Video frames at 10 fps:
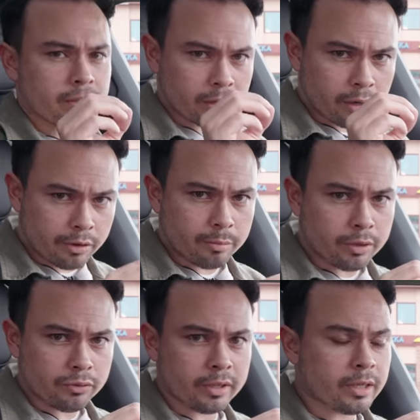than other
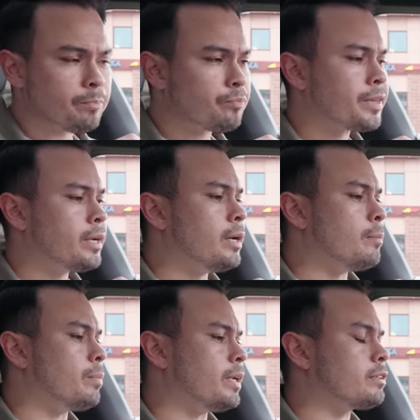music.
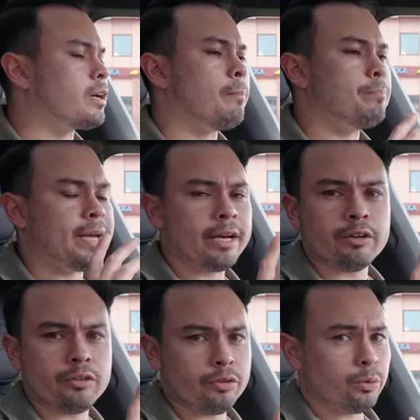But
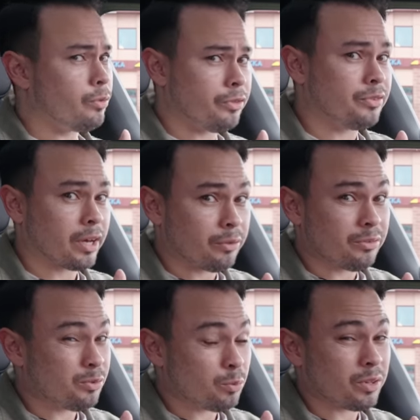compared to the
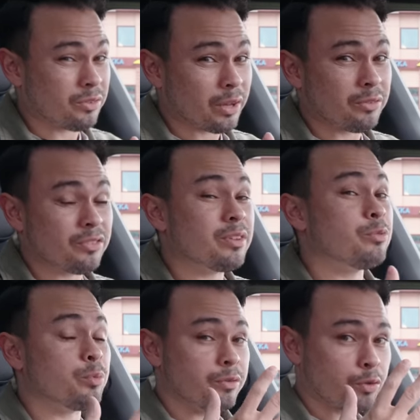sound
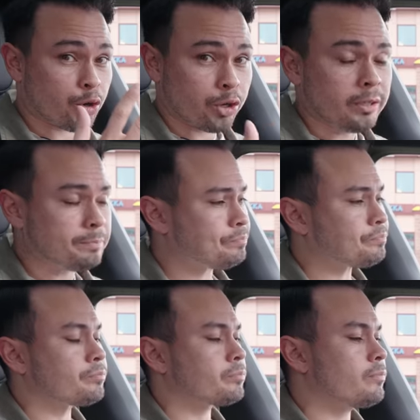systems we've heard,
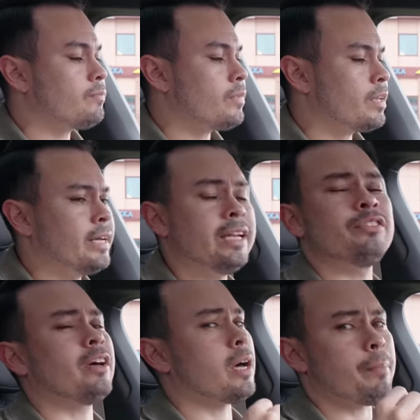it
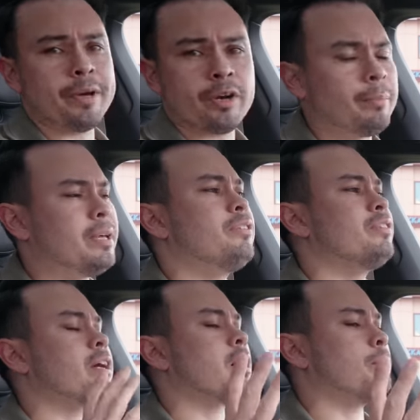is a lot better. I mean,
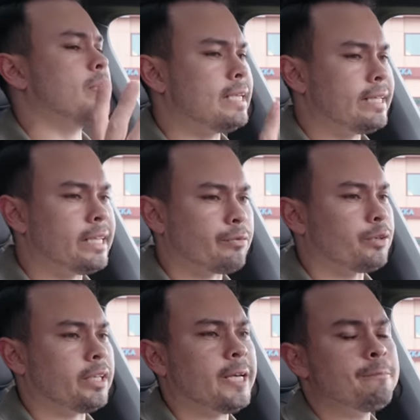it's in a completely
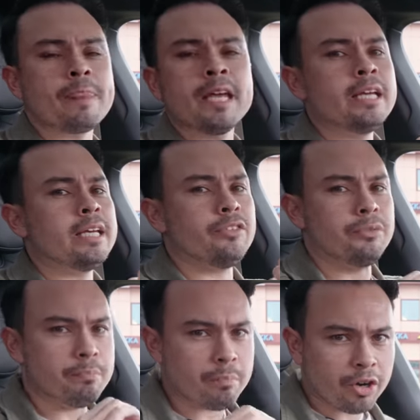different league.
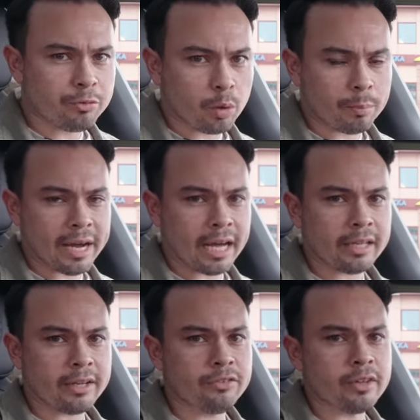It's much more
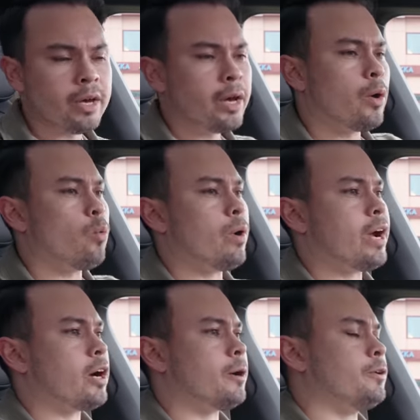balanced,
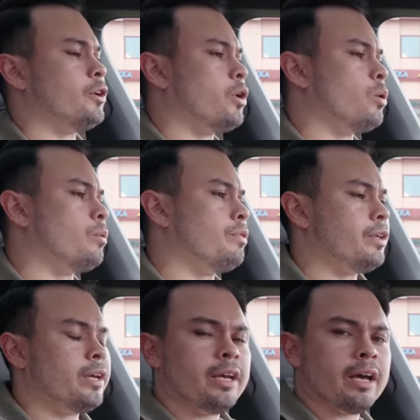where, you know,
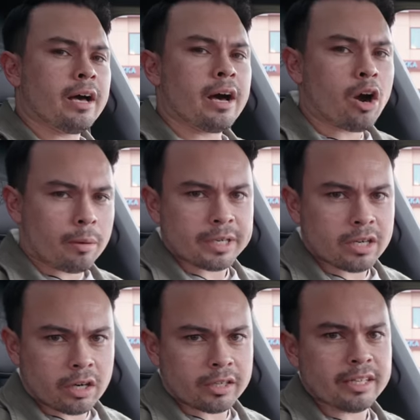the Harman
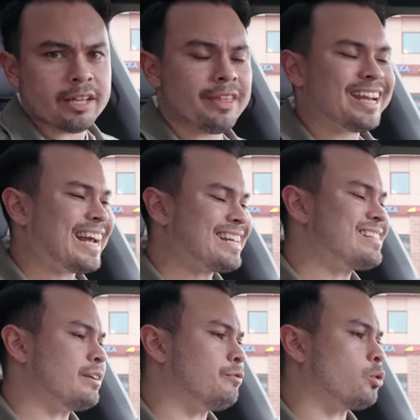Kardon in that
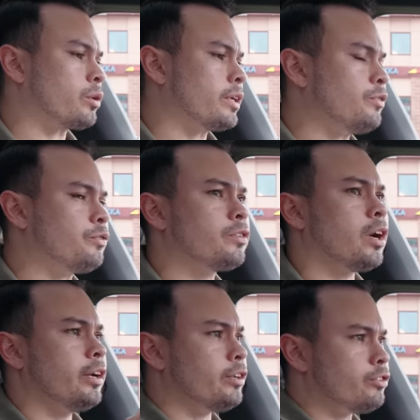XC40
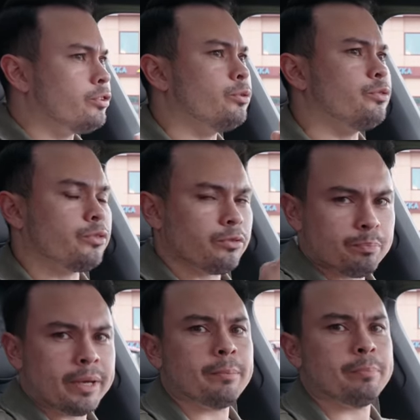started to
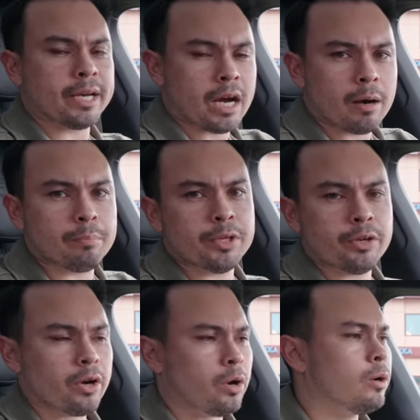pick up, you
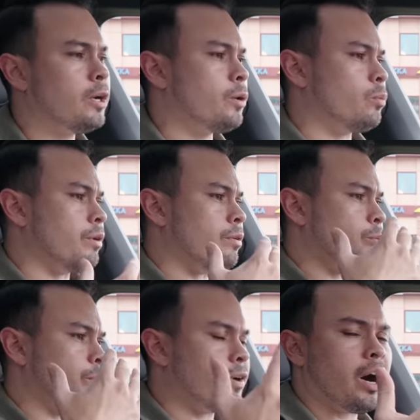know,
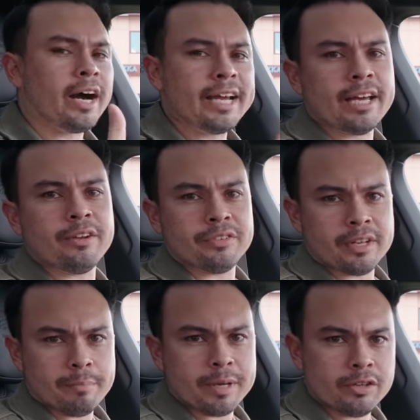with the high ends
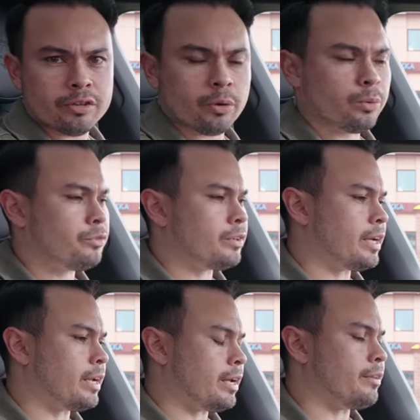and the mid-tones
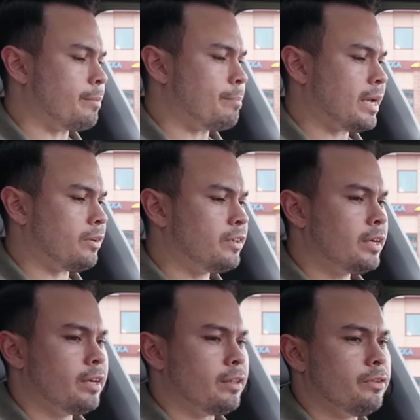and the bass.
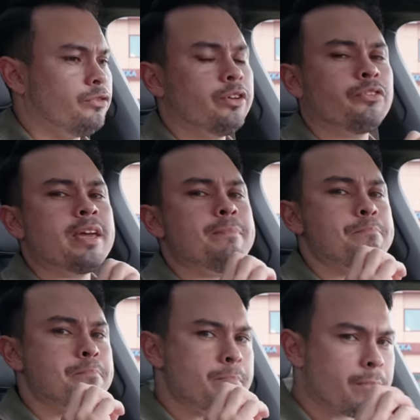This is just a
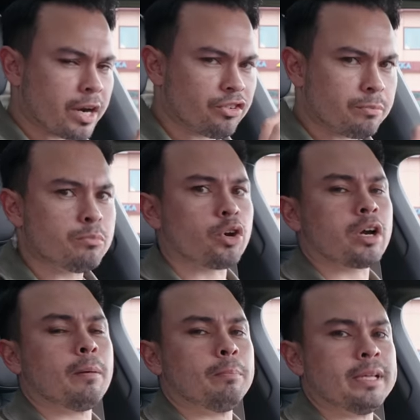much more
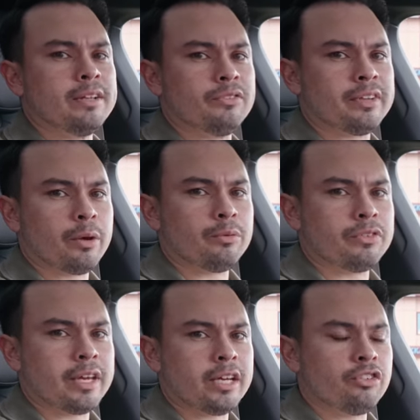complete
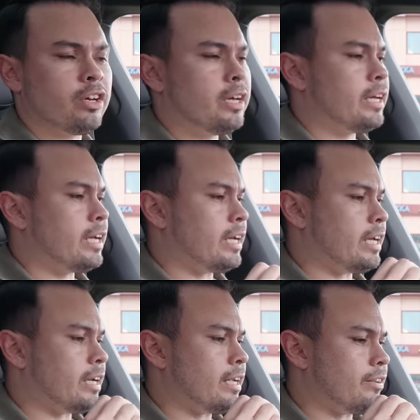soundstage,
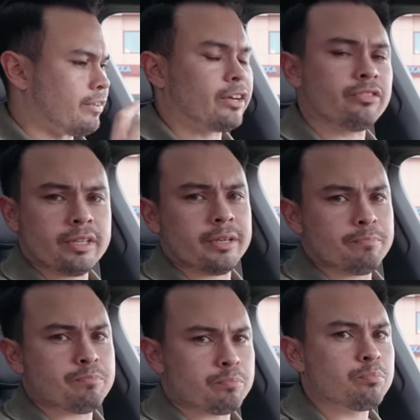and it is
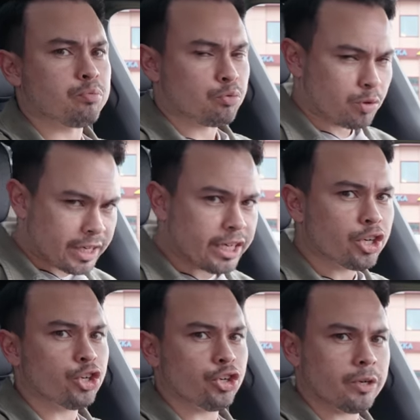actually pretty
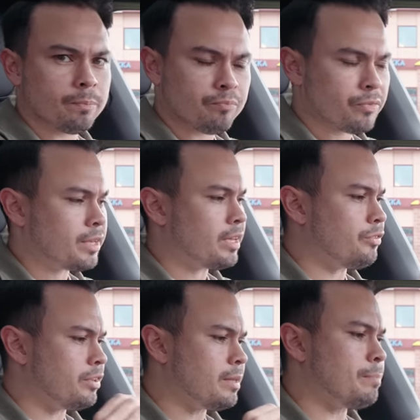good.
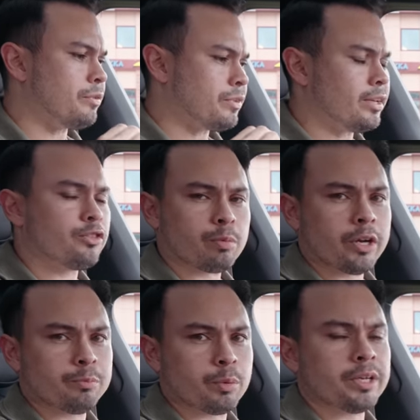Is it the best at this
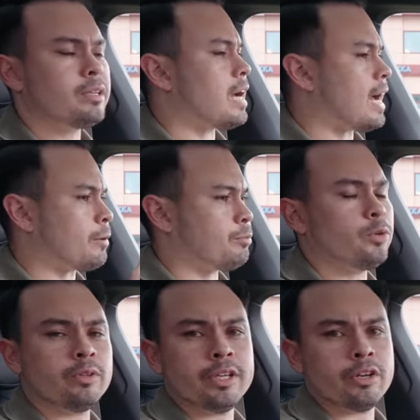price point?
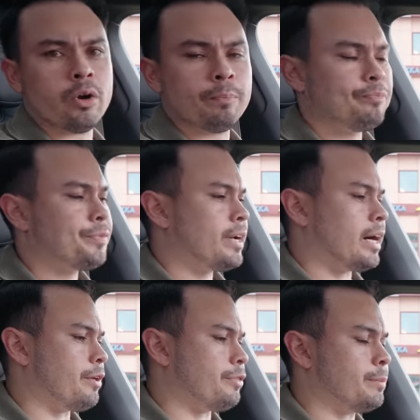Absolutely no.
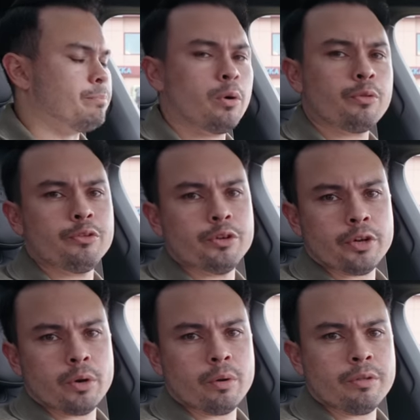I think both, you
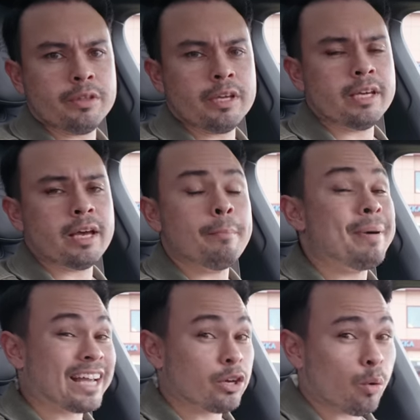know, the
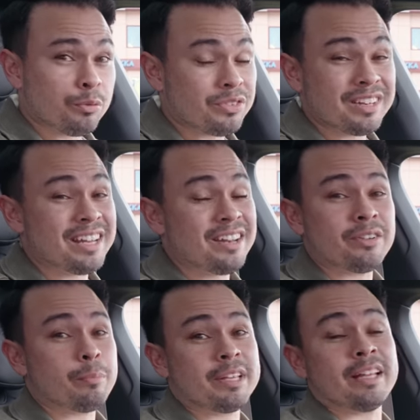Bang & Olufsen in
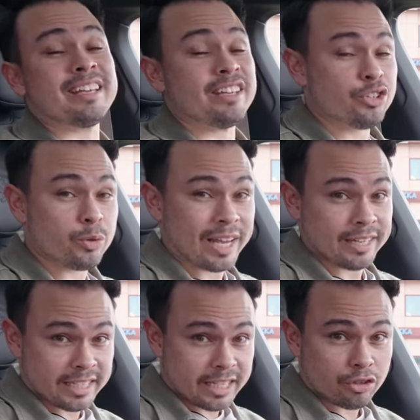something like a
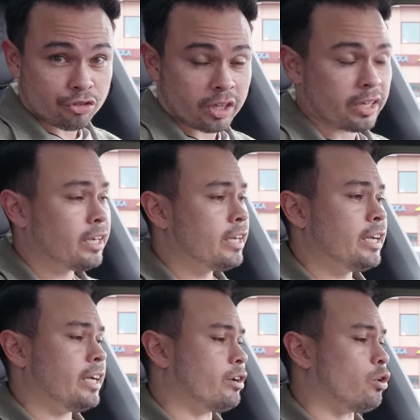Q8 e-tron,
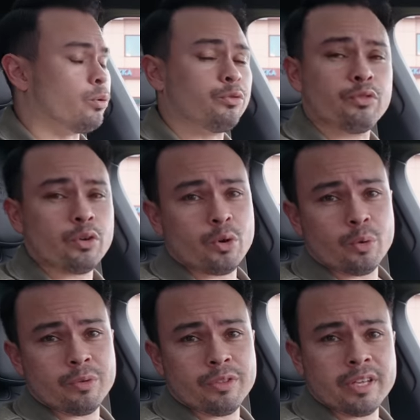and
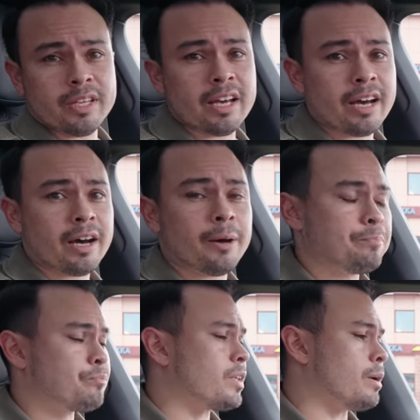also the
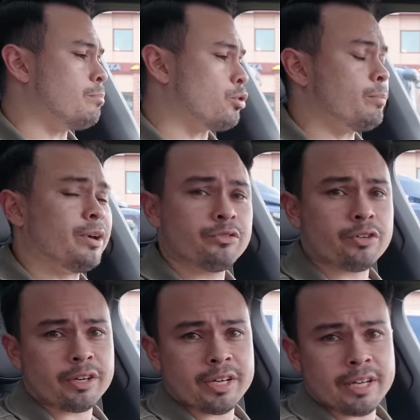
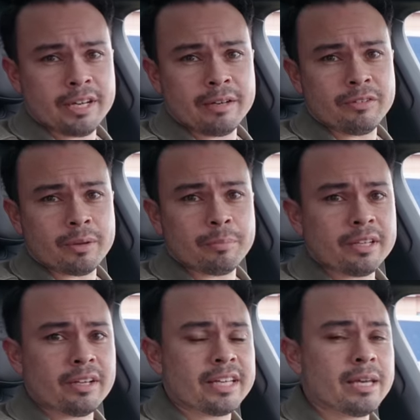Burmester in
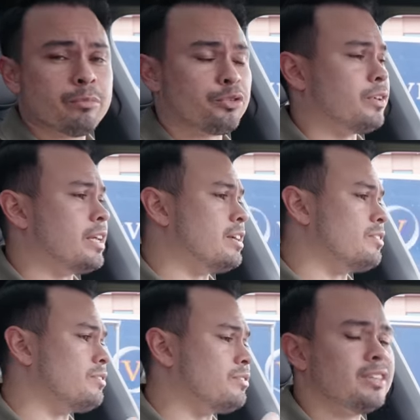something like a
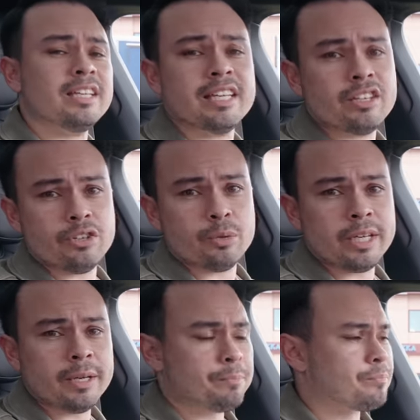Mercedes
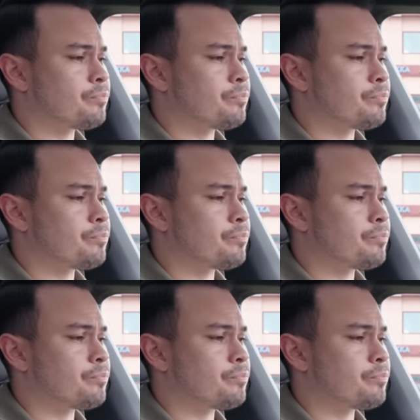EQE,